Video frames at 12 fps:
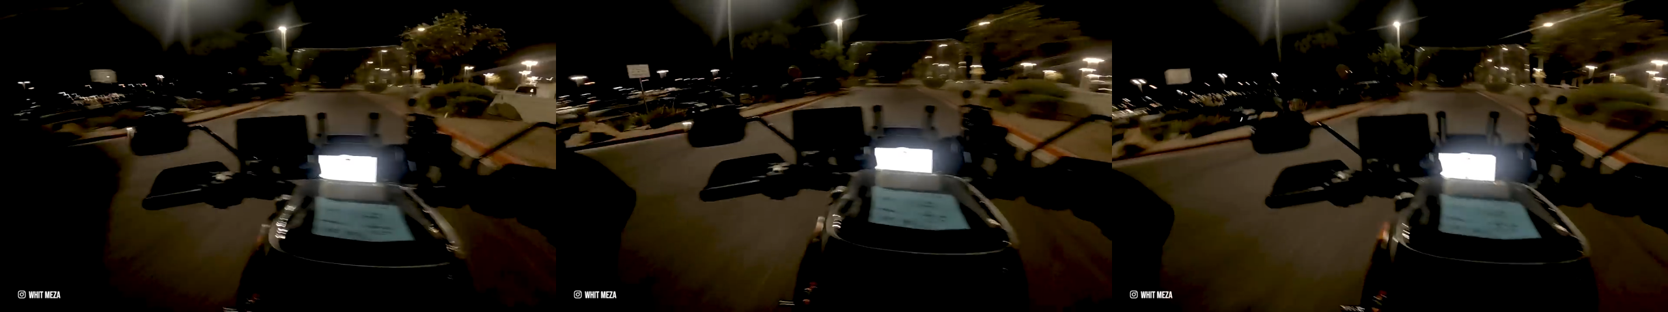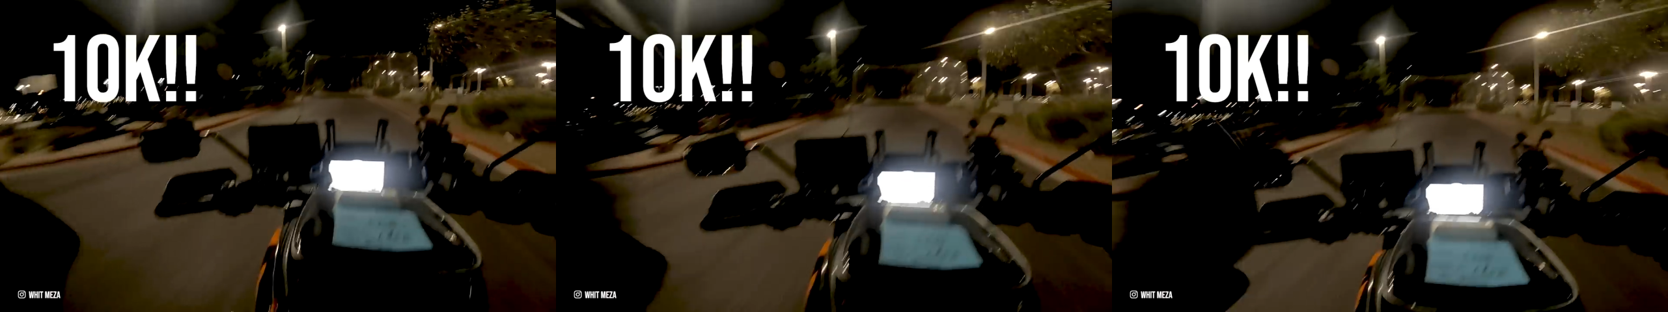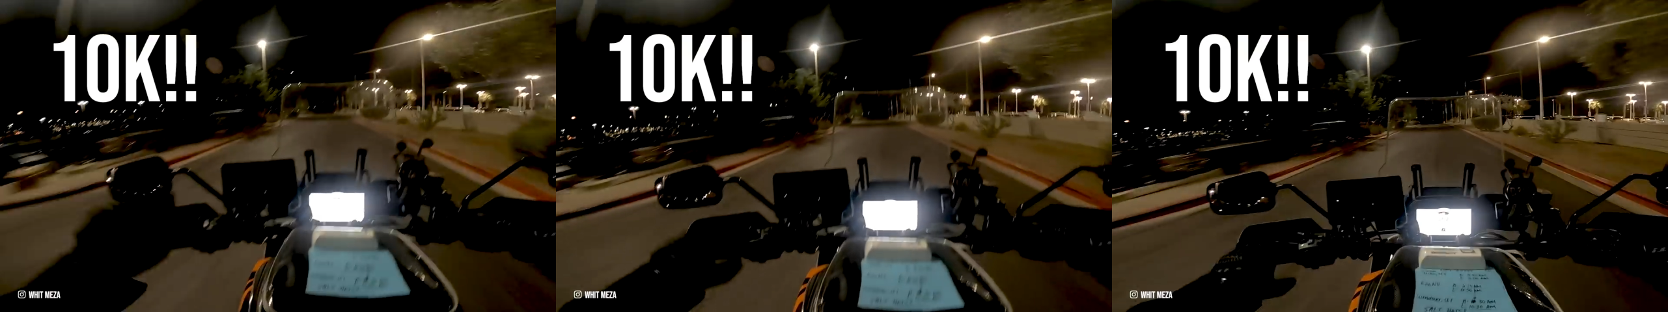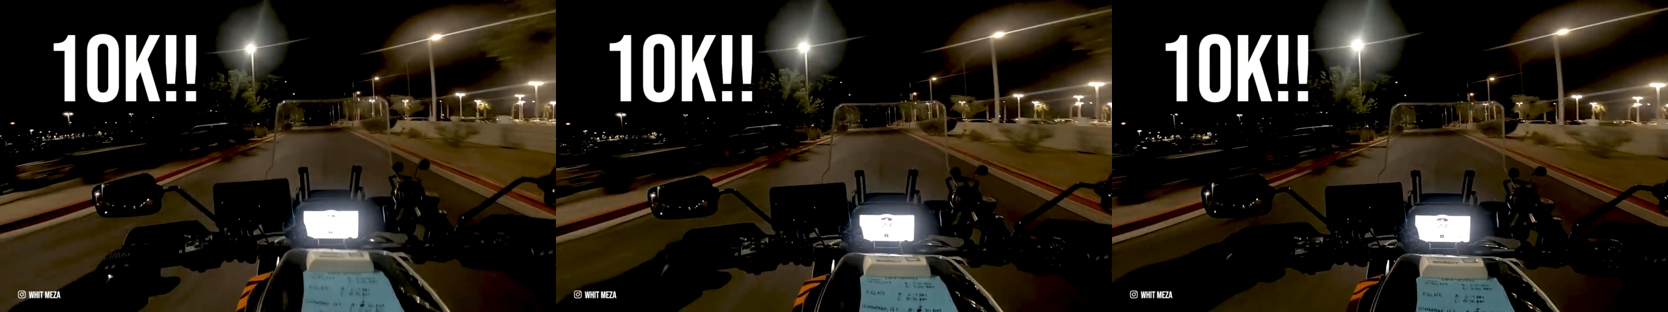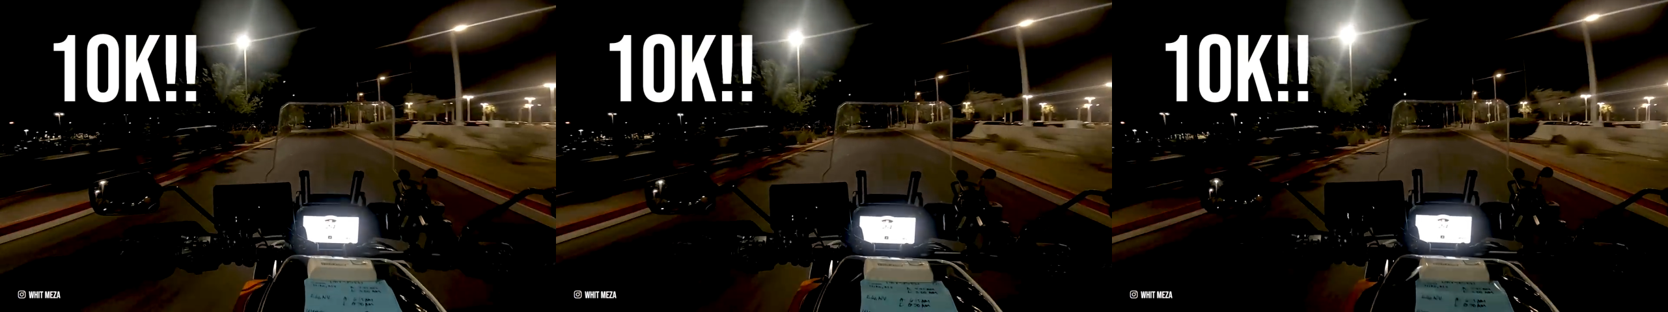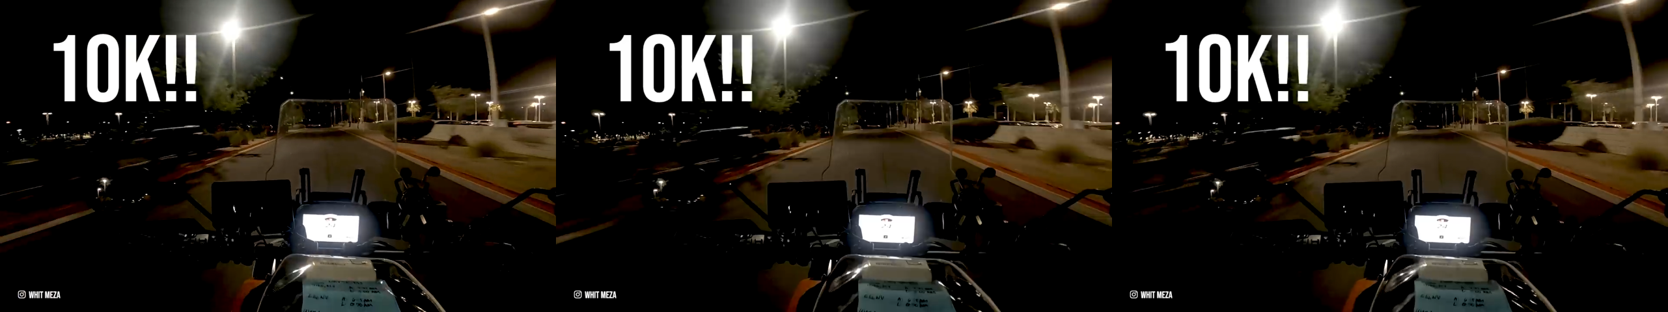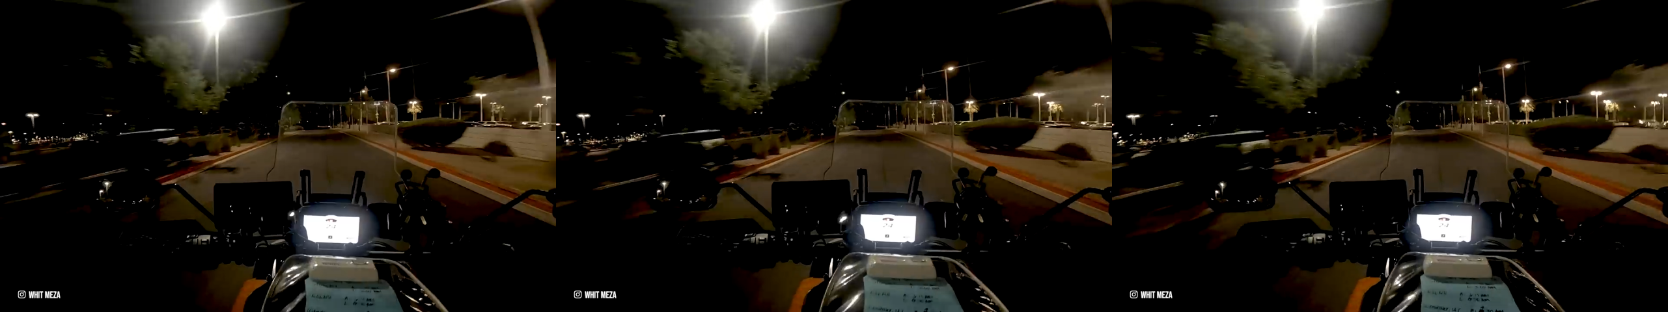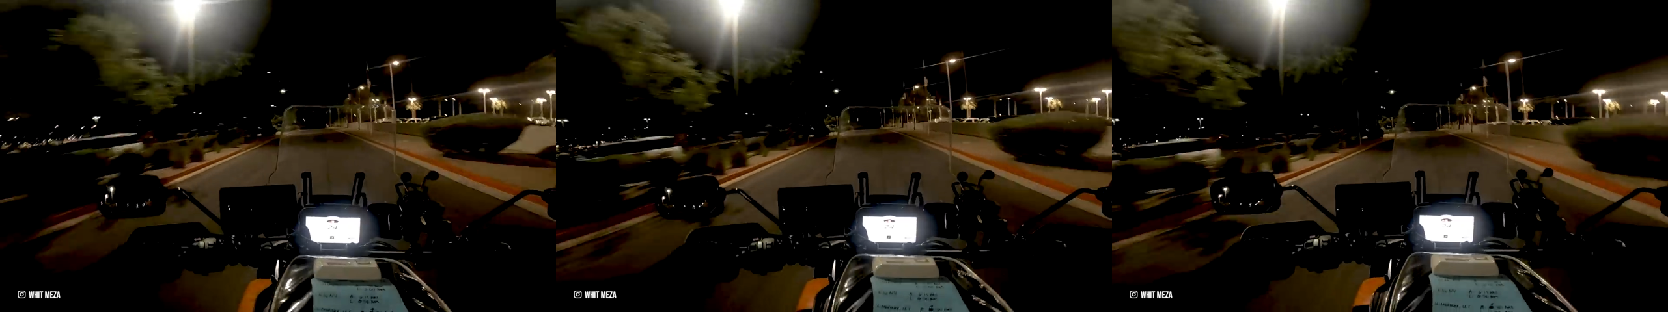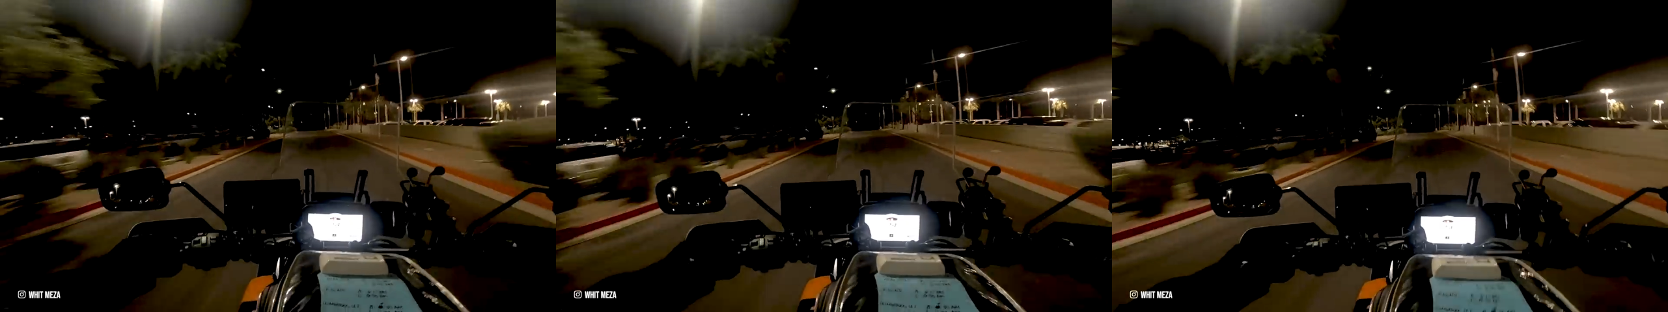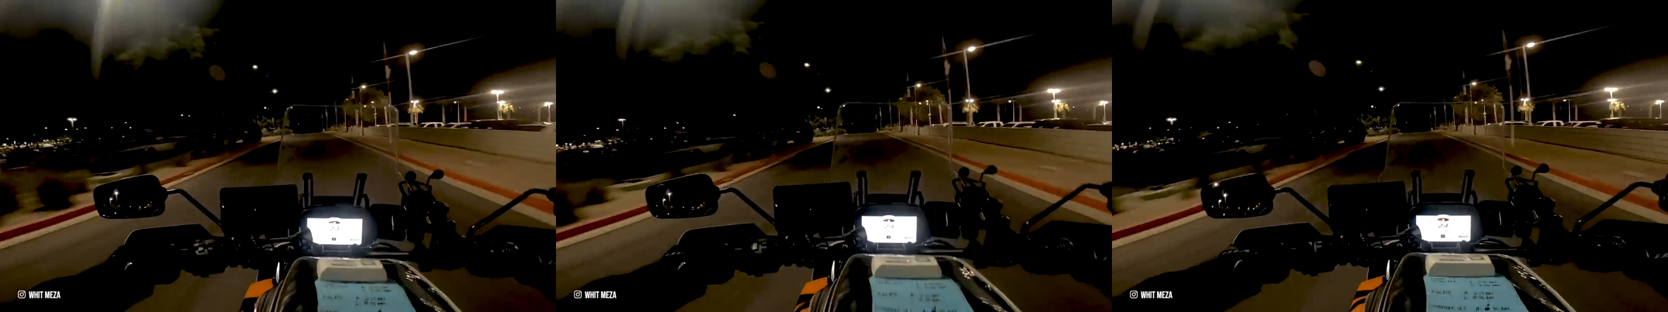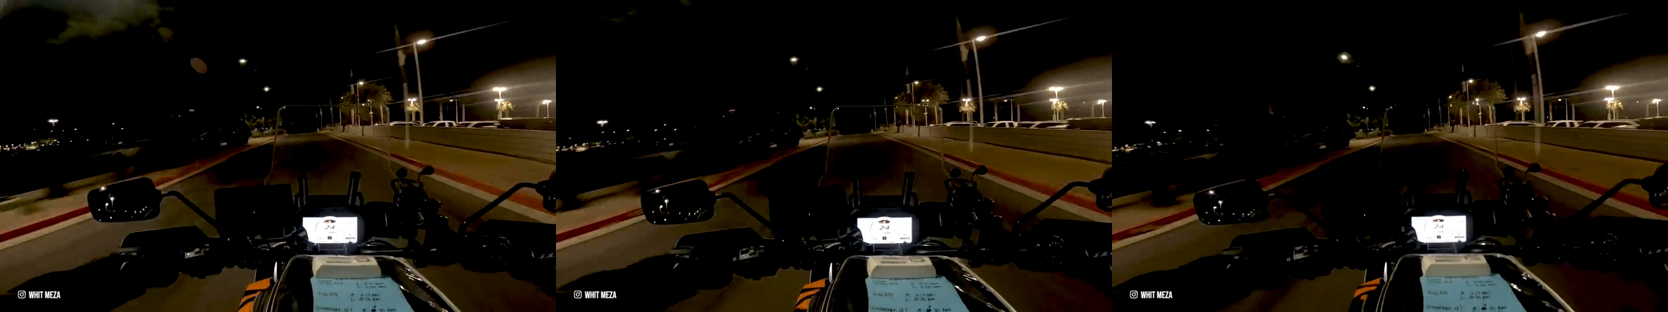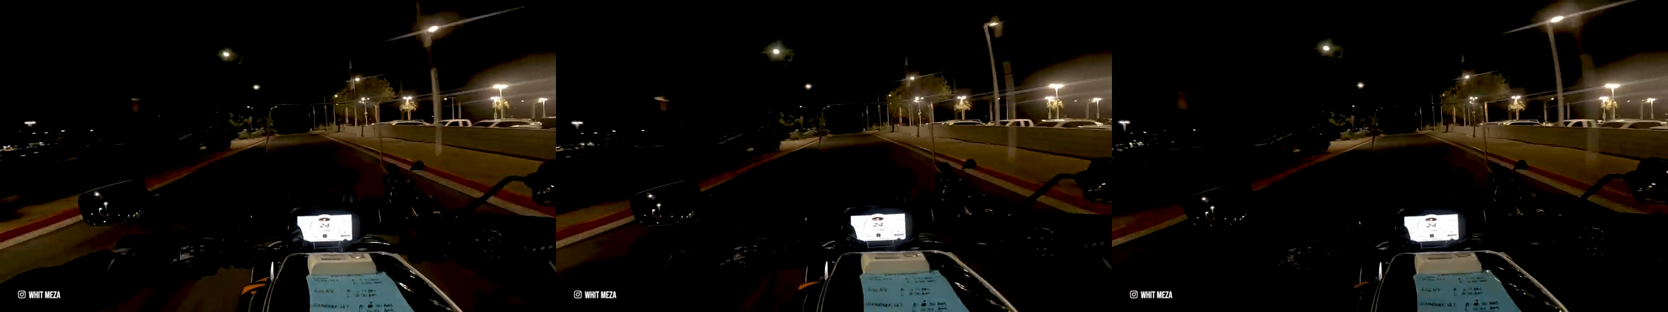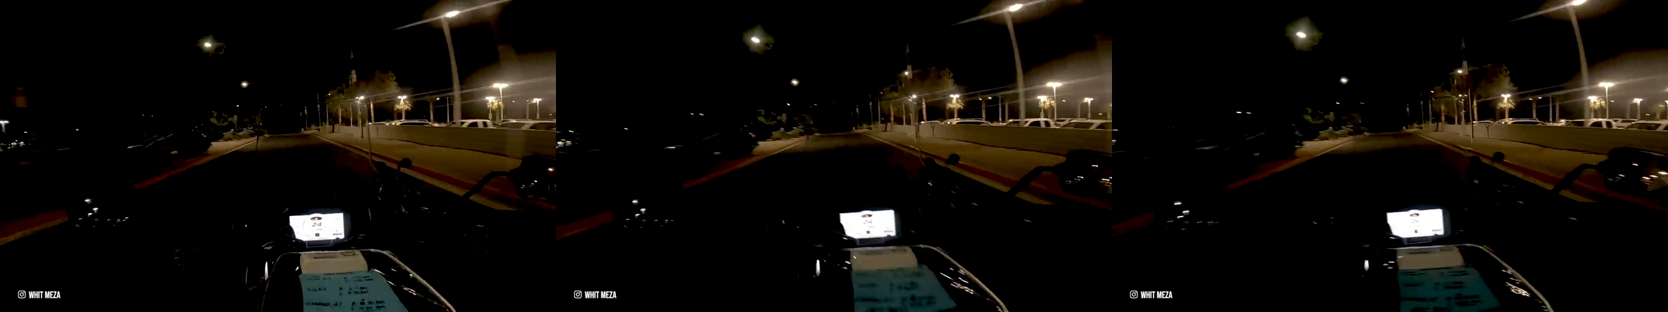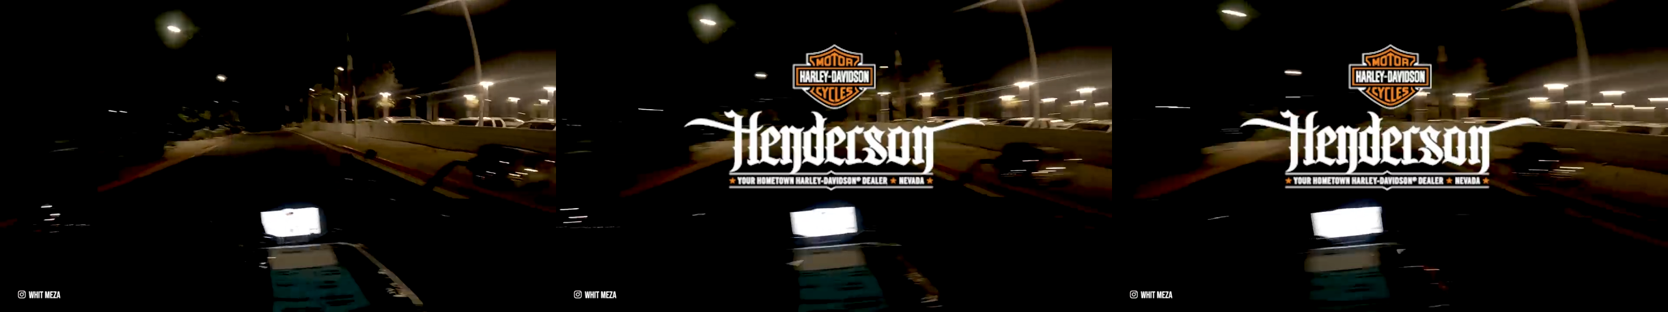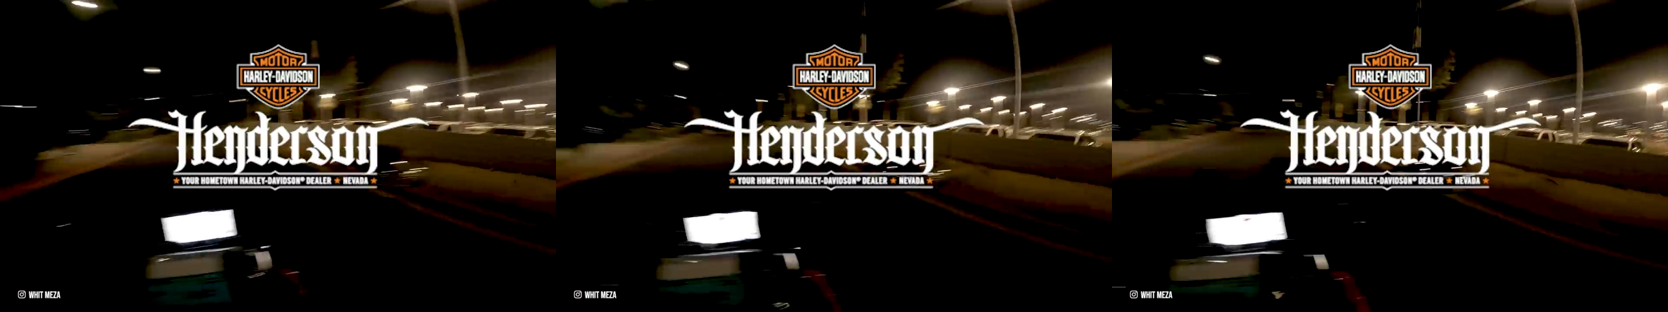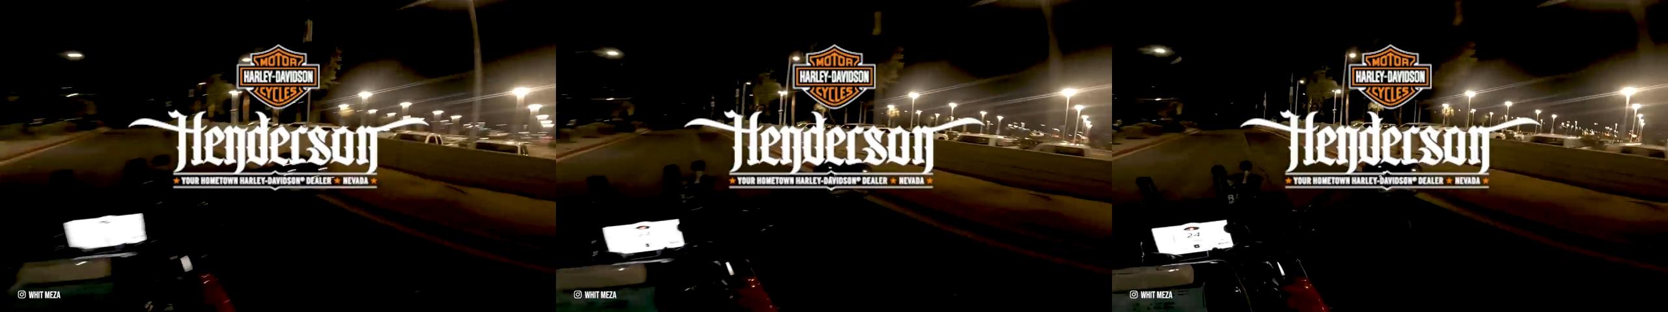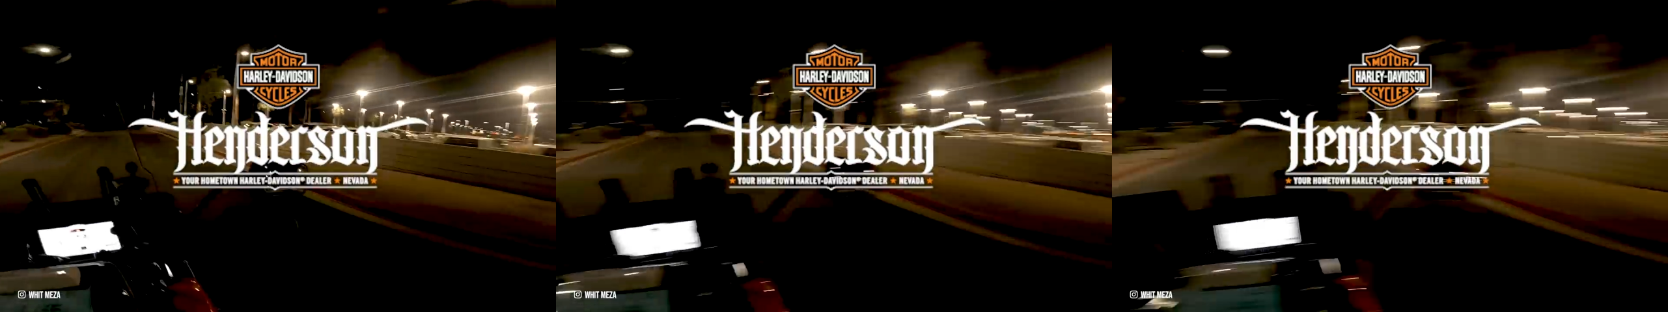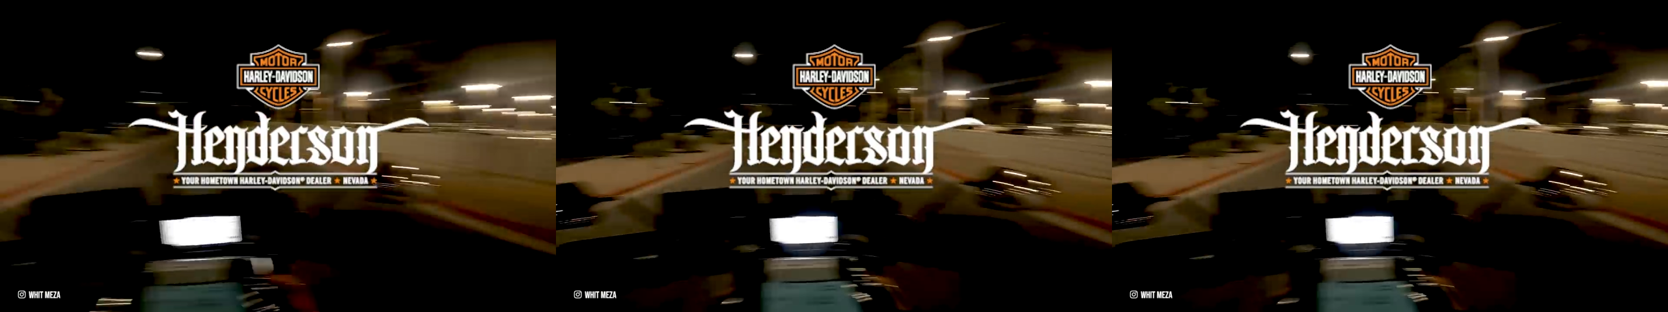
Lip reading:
Nobody's mouth can be seen.